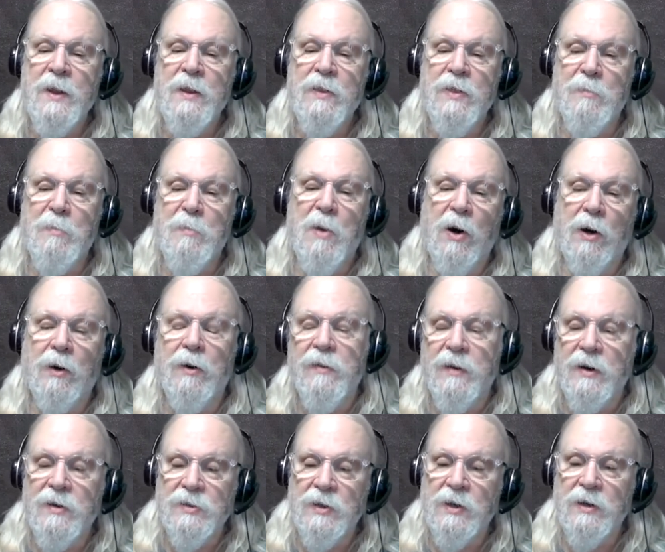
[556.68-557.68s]
the marker that
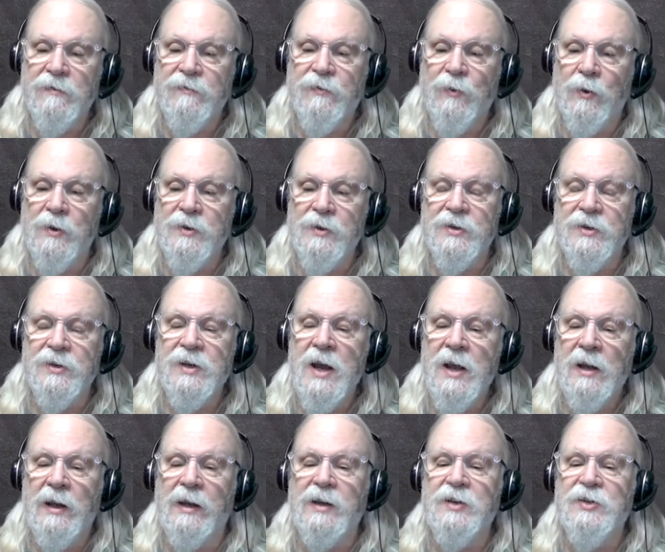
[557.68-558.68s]
I was looking for. It's just
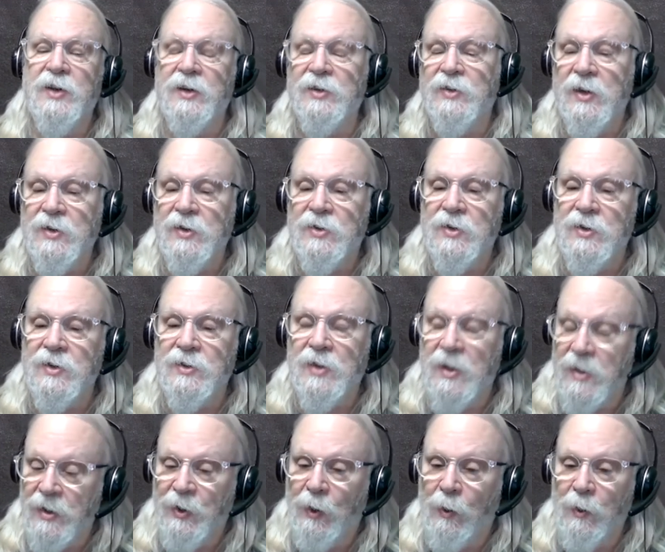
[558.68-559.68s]
like 6 inches to
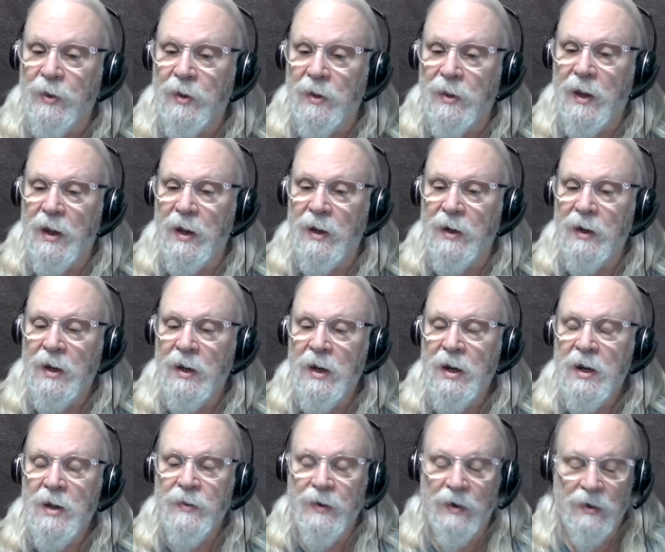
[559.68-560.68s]
the north of that.
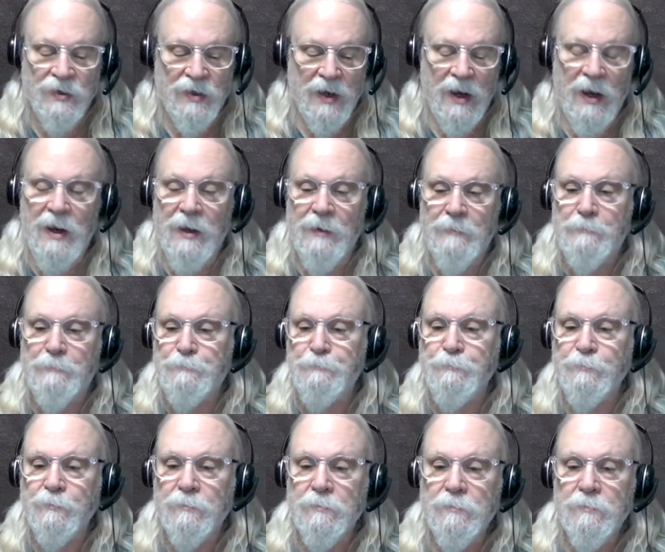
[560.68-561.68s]
There's a
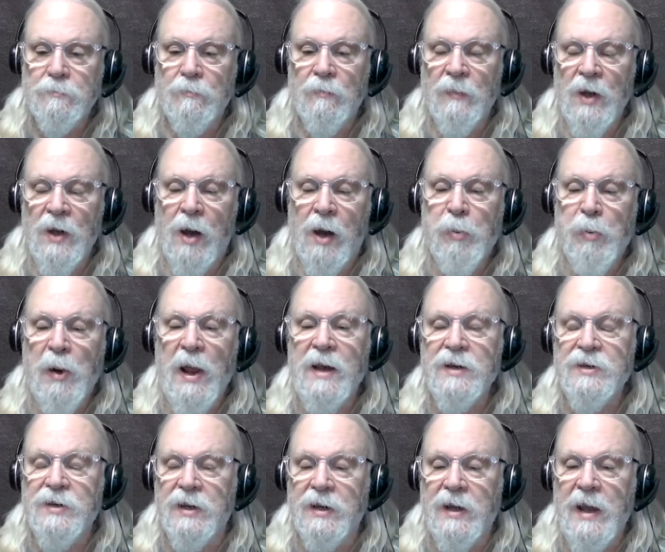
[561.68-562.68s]

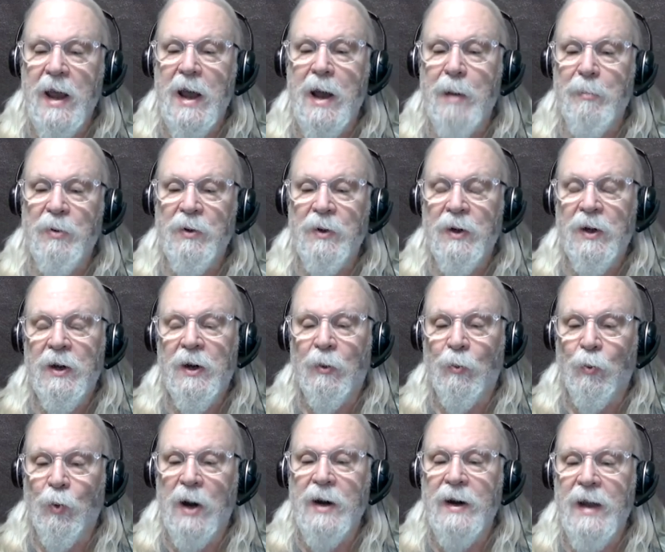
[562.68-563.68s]
plastic cap
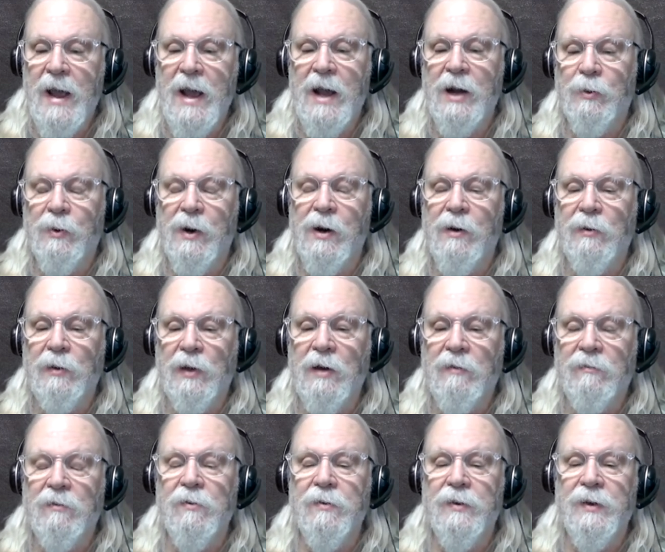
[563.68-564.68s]
right at ground
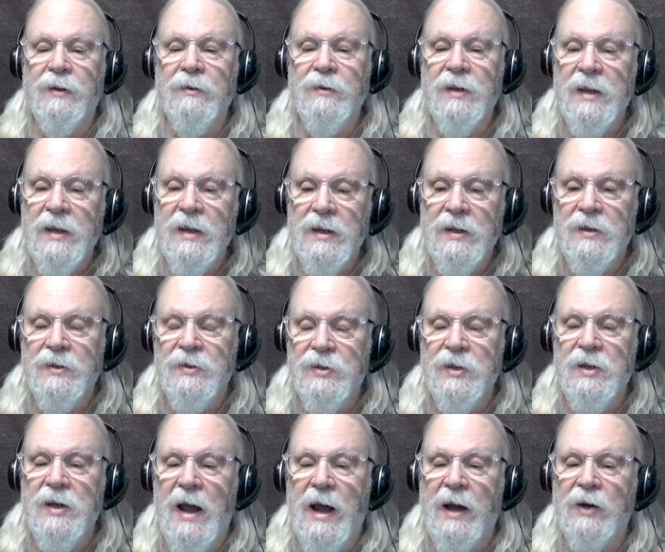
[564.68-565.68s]
level that is
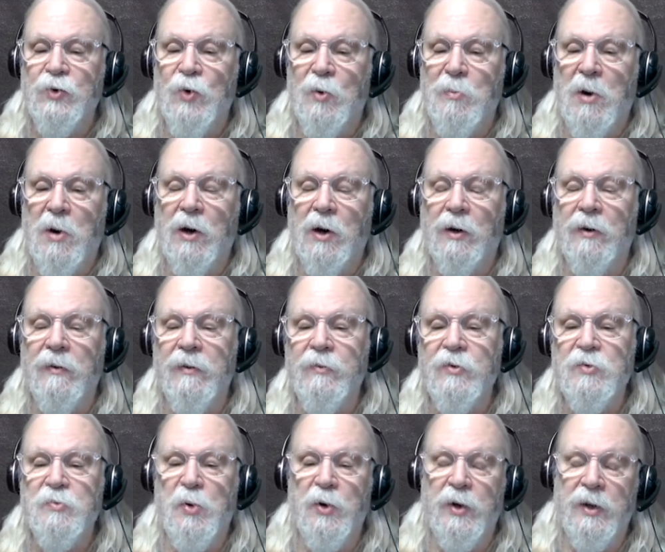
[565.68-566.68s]
the actual marker that
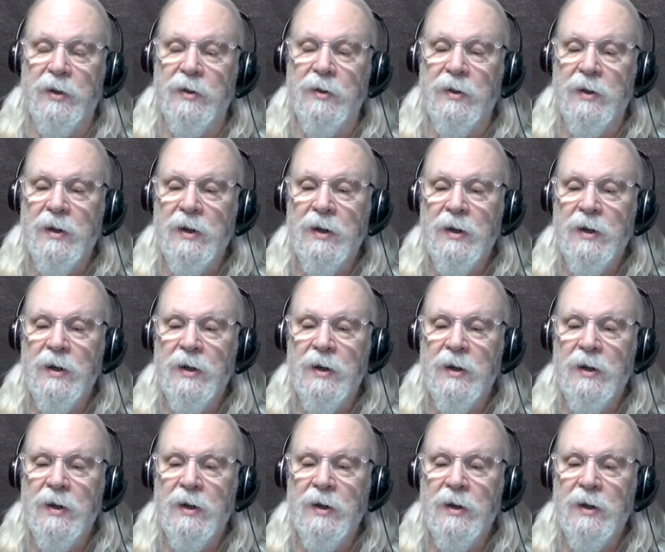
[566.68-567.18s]
was put in